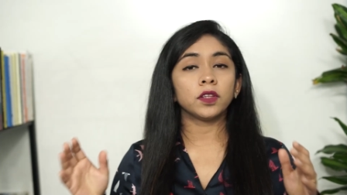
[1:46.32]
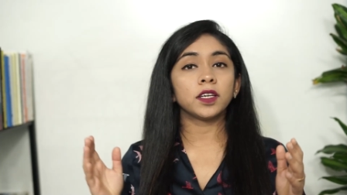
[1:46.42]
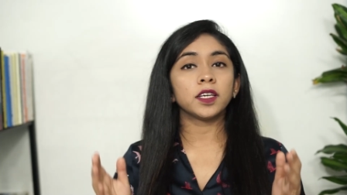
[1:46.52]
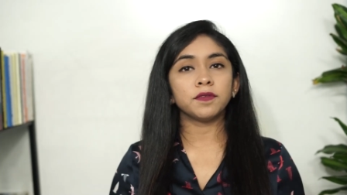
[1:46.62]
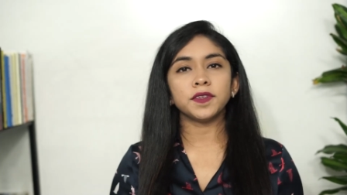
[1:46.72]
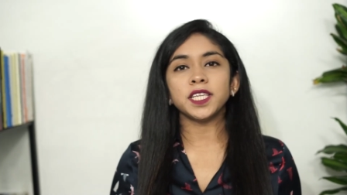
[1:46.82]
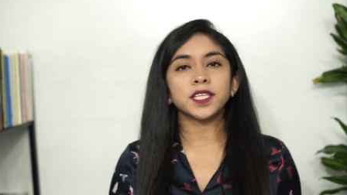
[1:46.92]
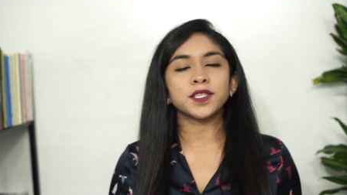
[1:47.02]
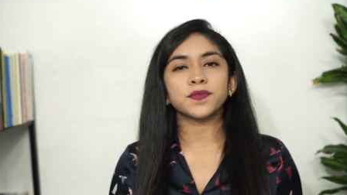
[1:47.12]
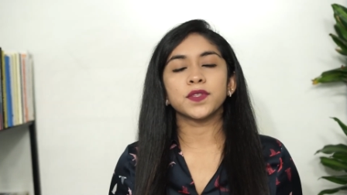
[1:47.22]
the
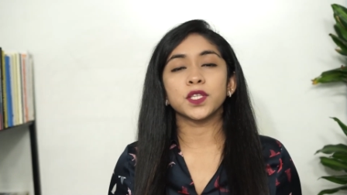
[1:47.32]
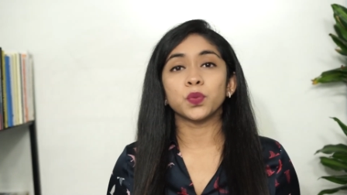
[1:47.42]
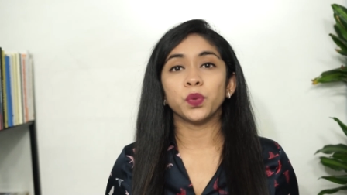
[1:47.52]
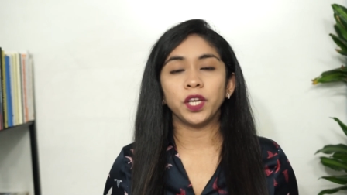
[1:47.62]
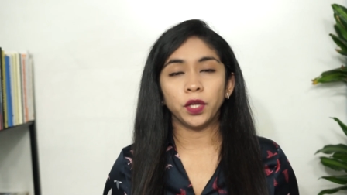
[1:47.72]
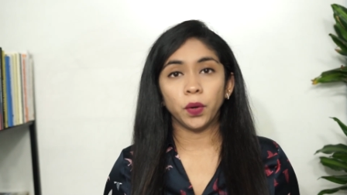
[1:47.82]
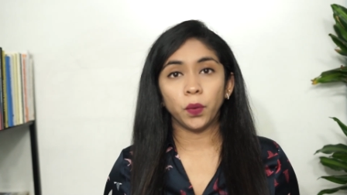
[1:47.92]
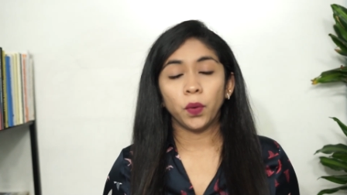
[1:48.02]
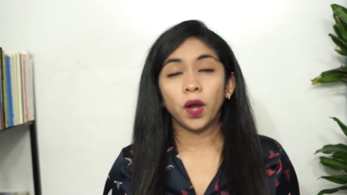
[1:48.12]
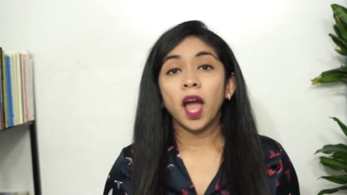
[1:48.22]
convenience of this
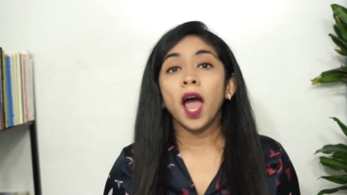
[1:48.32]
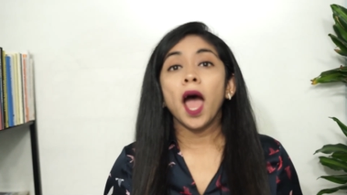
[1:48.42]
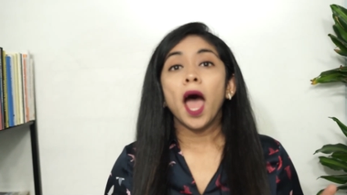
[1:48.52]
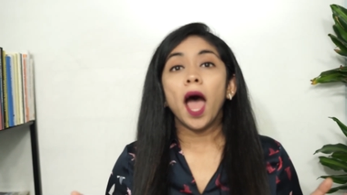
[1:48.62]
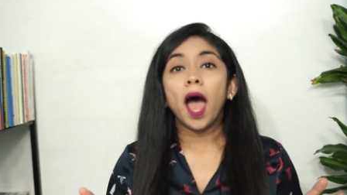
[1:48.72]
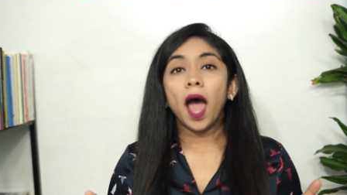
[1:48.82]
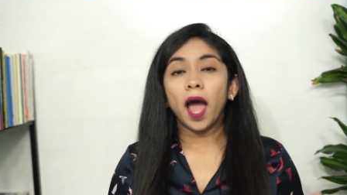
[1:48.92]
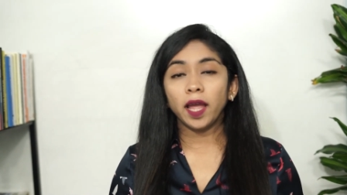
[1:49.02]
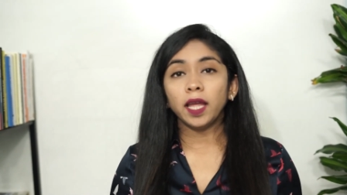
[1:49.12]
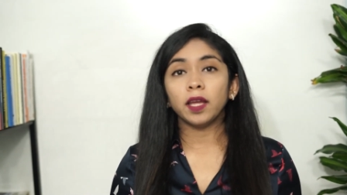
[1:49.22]
video,
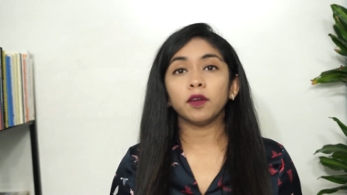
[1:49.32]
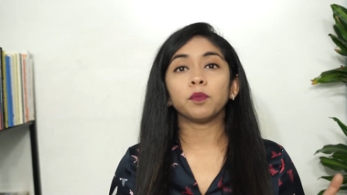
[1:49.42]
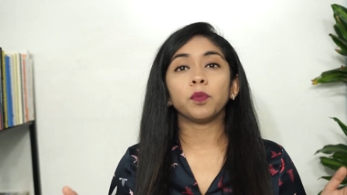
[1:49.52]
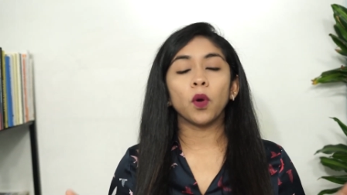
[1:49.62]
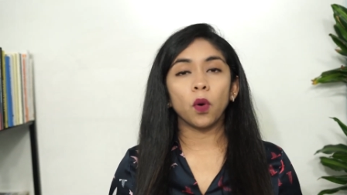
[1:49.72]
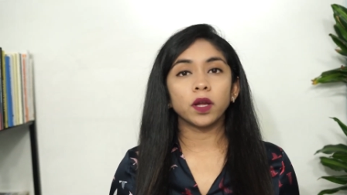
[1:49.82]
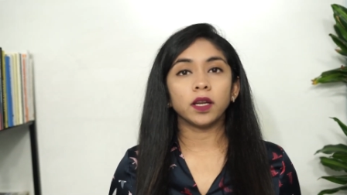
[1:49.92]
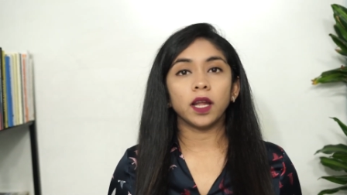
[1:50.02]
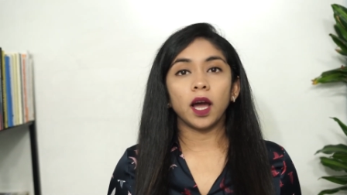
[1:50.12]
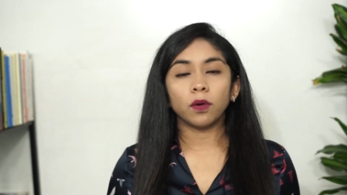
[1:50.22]
I have
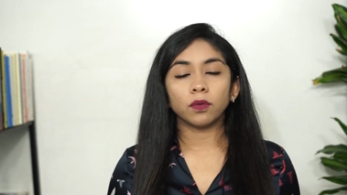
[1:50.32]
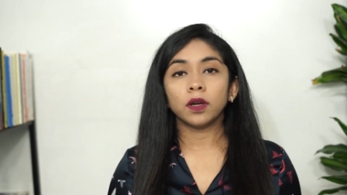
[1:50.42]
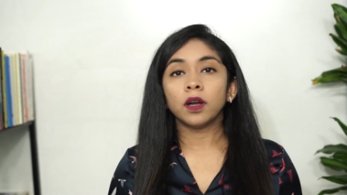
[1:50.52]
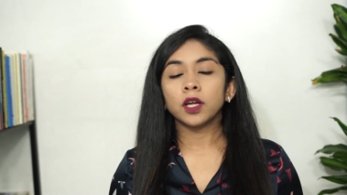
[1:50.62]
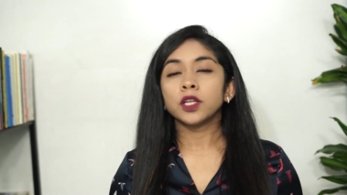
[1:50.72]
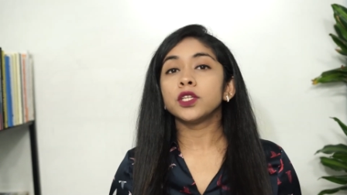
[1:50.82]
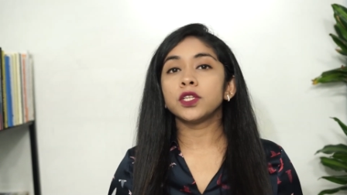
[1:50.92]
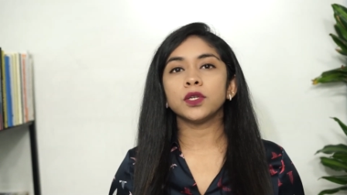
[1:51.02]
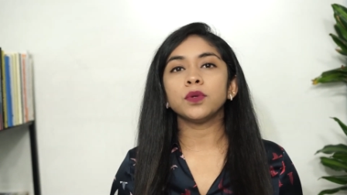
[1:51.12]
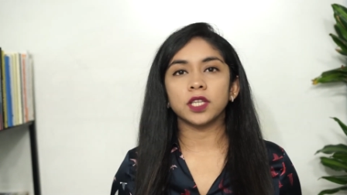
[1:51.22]
broken down
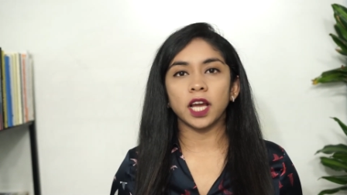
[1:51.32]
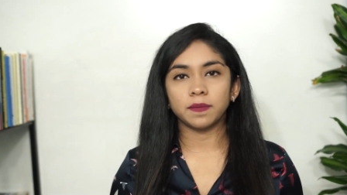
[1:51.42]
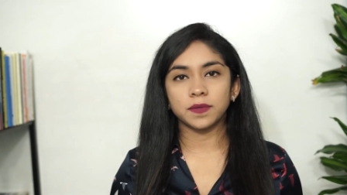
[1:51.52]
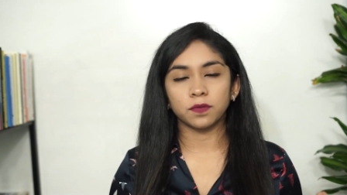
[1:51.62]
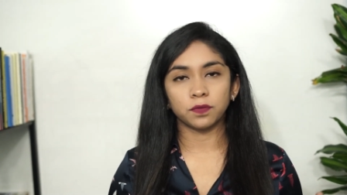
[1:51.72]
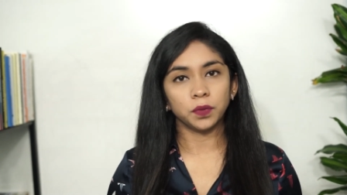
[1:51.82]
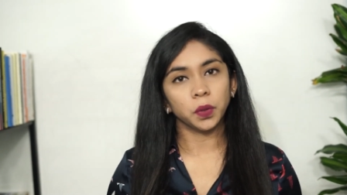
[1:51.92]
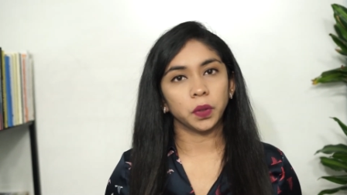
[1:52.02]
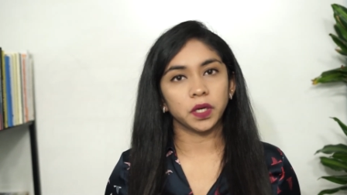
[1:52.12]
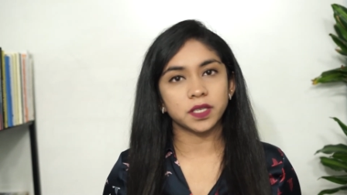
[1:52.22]
two types of
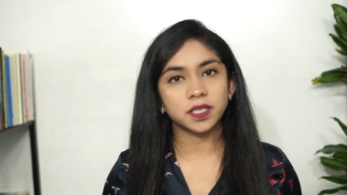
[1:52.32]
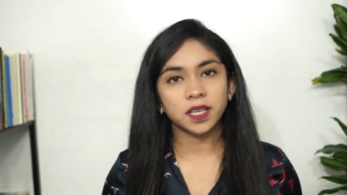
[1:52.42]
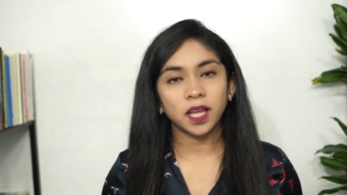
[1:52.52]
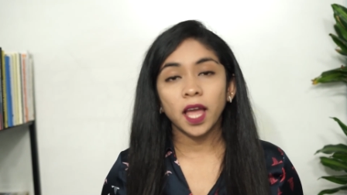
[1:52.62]
viewers.